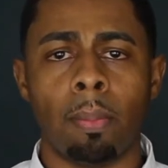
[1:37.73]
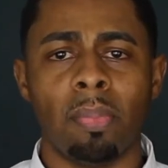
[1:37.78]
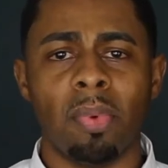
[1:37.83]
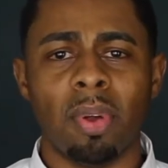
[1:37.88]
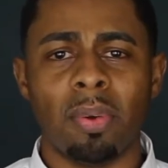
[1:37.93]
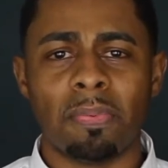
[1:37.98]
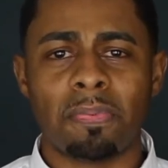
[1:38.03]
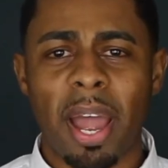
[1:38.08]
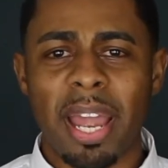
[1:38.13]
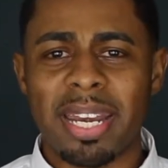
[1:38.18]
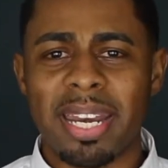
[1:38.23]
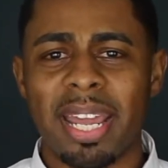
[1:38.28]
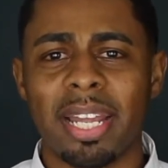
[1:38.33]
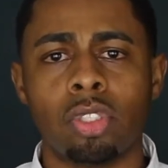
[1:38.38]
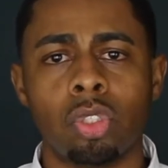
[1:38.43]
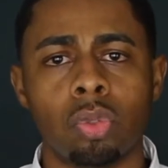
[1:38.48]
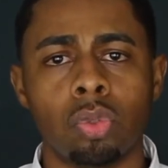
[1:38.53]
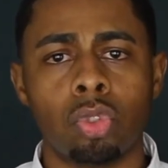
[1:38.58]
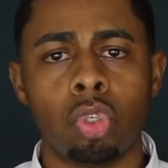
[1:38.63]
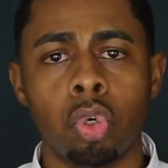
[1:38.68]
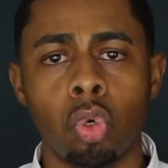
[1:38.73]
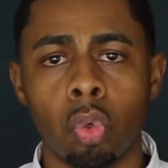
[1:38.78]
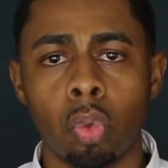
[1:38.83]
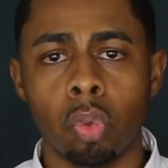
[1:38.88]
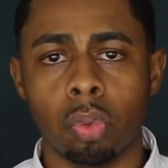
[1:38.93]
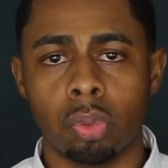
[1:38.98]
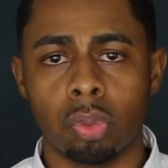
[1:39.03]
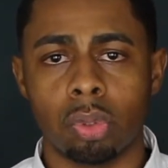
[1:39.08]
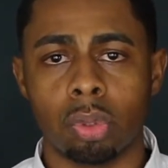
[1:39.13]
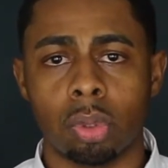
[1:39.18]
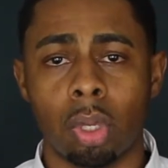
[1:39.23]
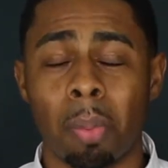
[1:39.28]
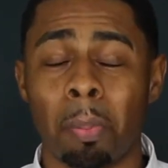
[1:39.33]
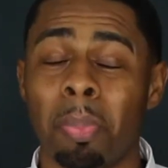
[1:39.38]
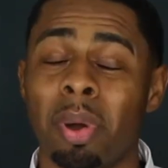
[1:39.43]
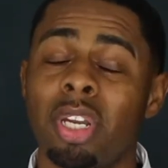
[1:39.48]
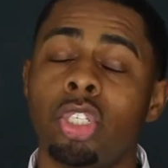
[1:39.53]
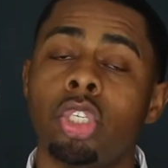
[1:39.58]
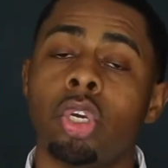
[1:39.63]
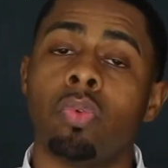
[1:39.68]
financial tools,
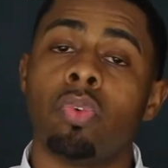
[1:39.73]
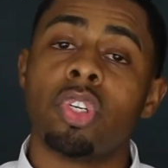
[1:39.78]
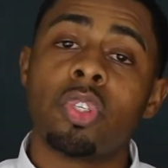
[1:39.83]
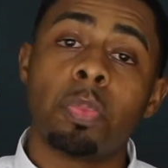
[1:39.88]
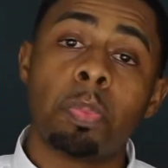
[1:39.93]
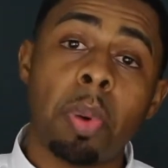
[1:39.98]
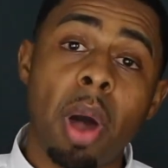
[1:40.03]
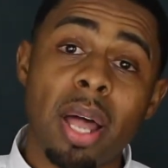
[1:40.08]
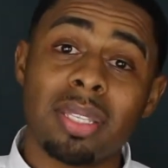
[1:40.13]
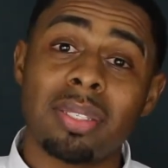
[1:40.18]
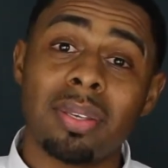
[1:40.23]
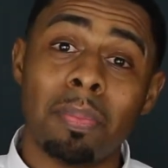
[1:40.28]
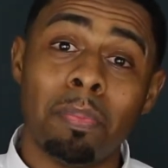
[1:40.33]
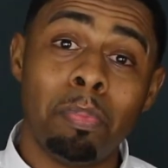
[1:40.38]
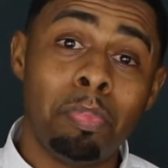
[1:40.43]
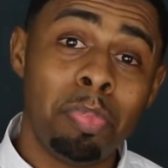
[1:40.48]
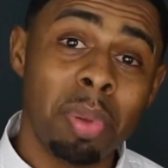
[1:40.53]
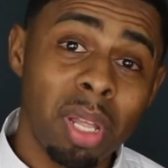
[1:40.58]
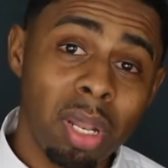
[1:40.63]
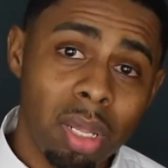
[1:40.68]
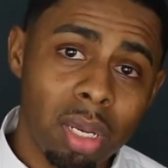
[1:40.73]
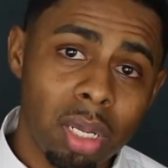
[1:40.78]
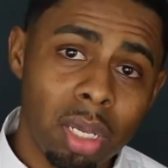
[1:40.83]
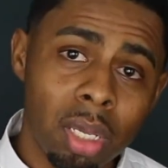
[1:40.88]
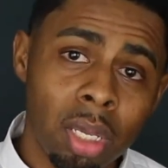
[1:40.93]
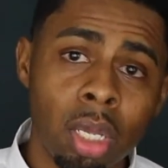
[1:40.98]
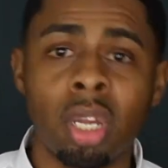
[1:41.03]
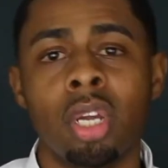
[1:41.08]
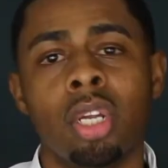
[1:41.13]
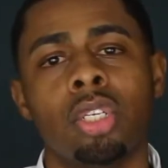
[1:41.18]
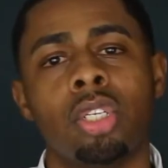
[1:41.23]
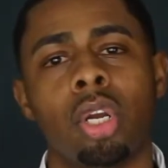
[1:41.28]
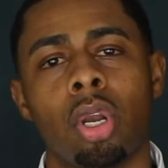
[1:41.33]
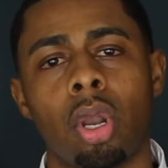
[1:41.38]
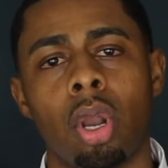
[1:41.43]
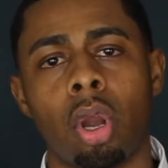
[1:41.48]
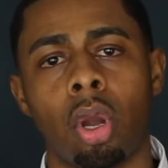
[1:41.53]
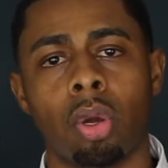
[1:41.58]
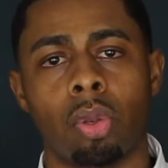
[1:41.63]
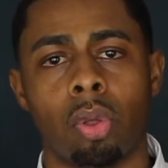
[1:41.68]
but it's your responsibility to
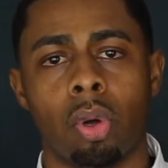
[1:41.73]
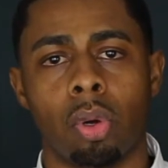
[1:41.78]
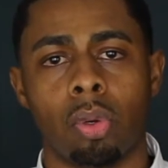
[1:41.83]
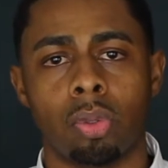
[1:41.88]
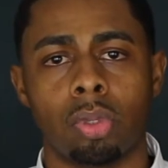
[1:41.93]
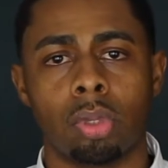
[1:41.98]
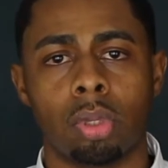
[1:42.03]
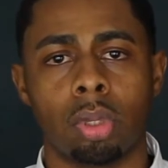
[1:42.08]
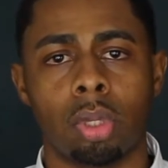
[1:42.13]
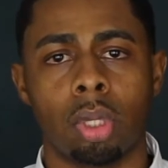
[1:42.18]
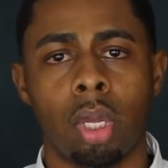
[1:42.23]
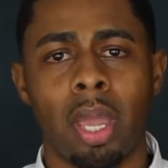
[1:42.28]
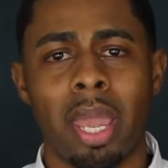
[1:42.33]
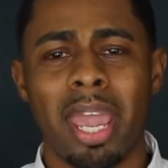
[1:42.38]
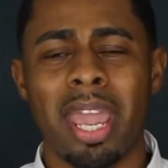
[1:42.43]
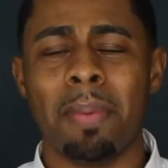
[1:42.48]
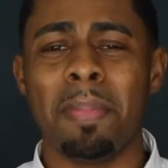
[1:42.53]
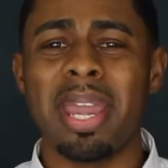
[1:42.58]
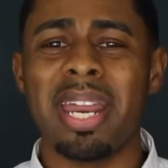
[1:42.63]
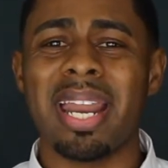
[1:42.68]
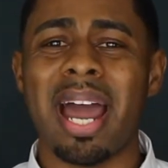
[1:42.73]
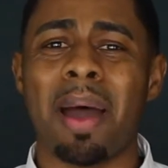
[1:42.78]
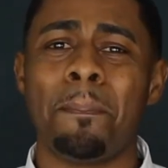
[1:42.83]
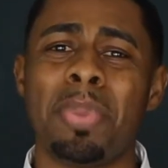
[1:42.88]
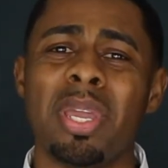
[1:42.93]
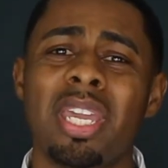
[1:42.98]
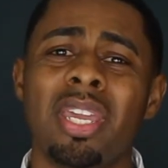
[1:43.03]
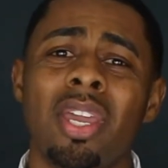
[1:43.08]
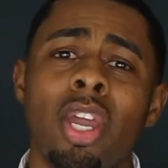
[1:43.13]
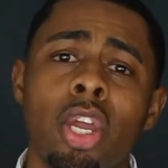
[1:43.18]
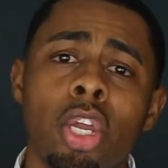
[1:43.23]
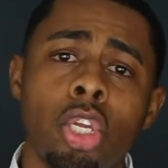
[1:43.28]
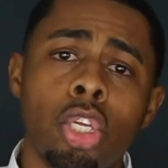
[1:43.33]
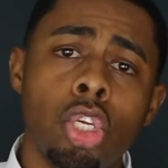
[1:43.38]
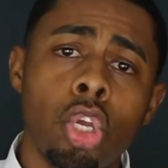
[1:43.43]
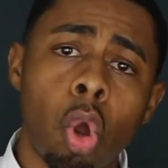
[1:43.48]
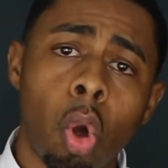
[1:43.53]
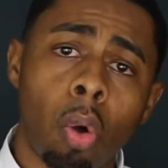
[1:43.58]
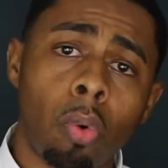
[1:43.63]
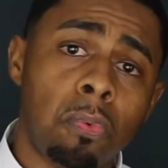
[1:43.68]
learn those. It may not be
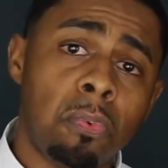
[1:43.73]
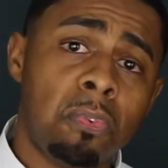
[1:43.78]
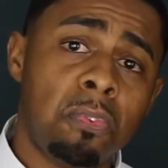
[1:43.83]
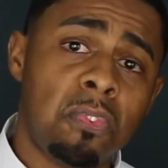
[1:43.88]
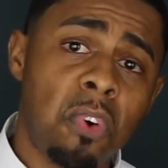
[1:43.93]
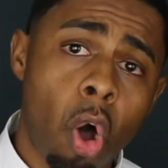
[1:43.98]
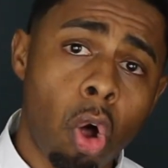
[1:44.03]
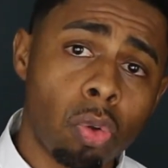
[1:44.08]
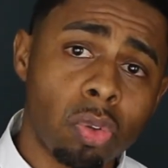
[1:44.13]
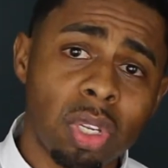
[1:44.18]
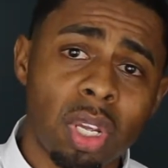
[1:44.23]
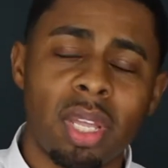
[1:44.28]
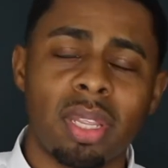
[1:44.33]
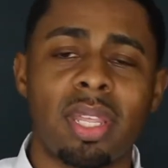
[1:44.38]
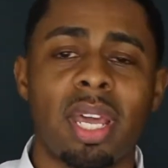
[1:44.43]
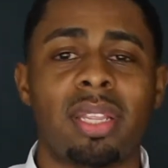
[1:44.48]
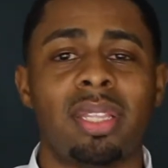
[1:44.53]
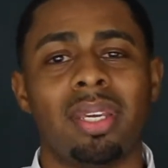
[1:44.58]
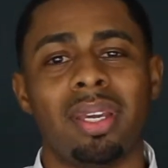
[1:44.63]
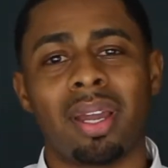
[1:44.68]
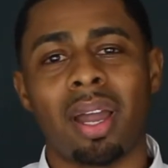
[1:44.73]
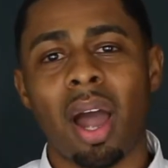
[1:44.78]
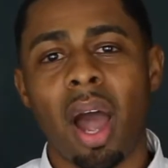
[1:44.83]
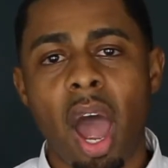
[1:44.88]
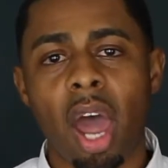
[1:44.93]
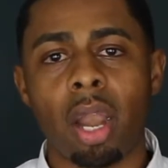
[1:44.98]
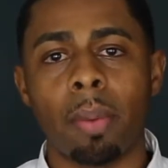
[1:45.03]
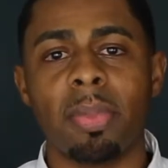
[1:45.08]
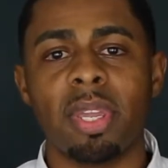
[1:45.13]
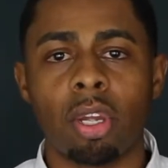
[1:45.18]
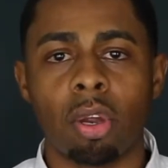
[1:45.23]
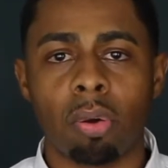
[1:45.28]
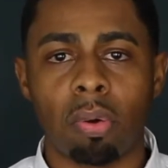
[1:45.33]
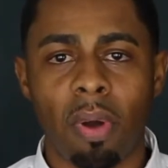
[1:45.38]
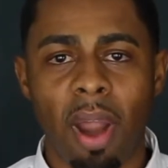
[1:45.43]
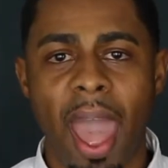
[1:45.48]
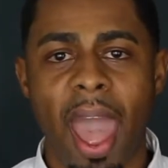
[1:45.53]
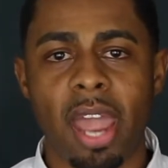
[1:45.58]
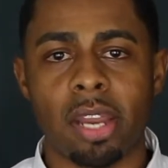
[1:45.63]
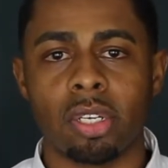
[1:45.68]
your fault that the economy
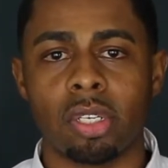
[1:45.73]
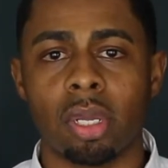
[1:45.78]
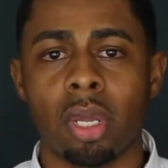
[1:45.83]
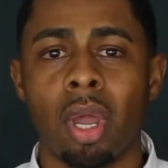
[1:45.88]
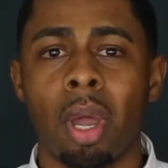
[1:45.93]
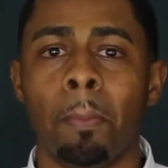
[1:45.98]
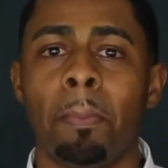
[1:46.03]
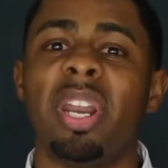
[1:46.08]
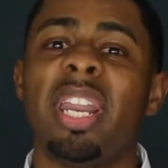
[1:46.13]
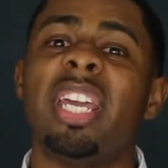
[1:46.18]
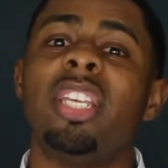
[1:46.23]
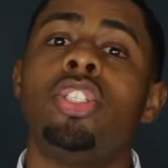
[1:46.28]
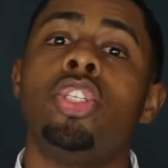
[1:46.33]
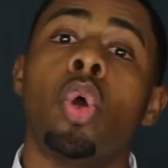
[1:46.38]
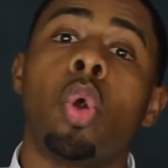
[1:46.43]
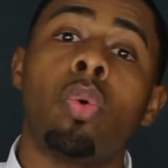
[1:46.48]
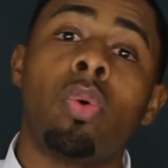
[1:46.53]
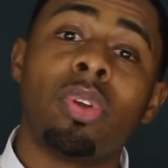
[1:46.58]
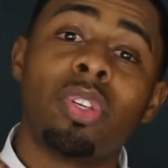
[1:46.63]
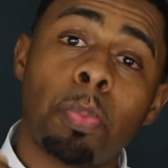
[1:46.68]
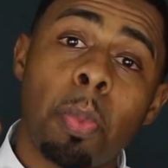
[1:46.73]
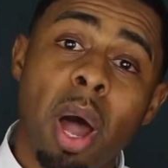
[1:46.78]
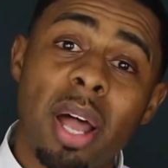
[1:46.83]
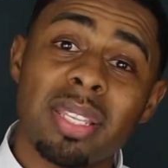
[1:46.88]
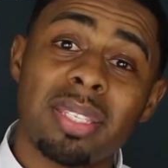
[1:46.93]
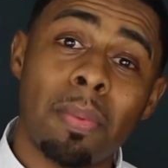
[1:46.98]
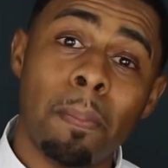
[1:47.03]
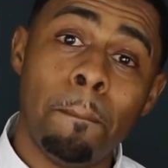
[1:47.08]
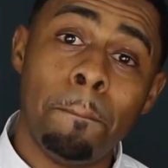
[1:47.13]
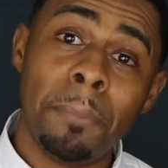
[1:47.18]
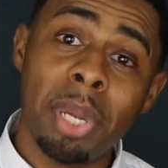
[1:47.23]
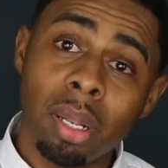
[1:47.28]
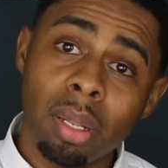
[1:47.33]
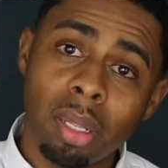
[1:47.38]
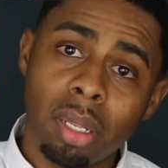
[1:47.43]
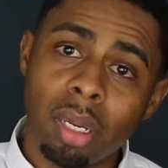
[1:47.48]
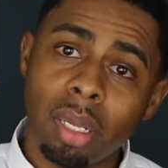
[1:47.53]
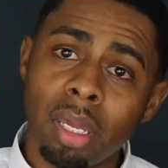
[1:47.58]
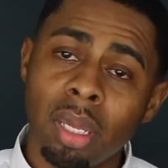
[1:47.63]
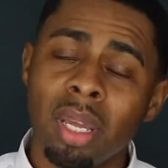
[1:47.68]
crashed, but it's your
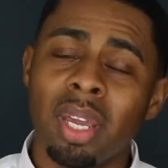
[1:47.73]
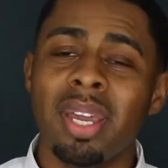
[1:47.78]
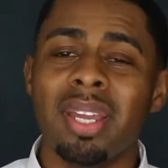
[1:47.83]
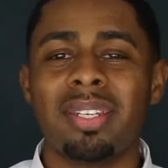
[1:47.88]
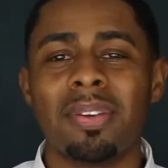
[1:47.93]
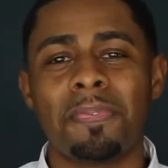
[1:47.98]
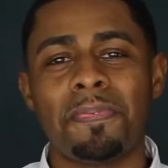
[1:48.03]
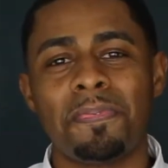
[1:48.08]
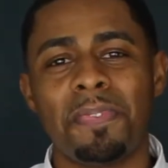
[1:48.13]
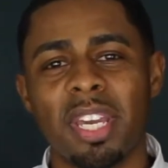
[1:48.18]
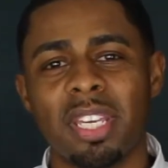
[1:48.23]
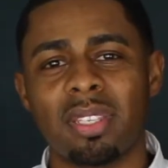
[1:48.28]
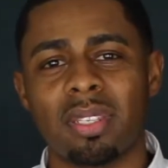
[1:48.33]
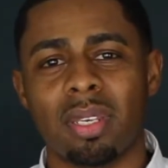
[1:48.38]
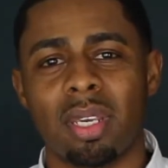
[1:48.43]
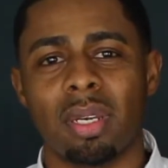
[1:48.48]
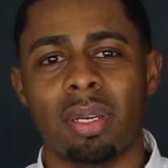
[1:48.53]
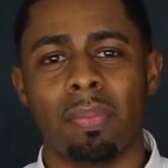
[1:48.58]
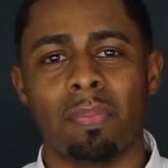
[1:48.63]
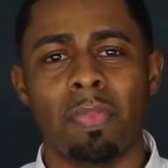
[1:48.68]
responsibility to fix it.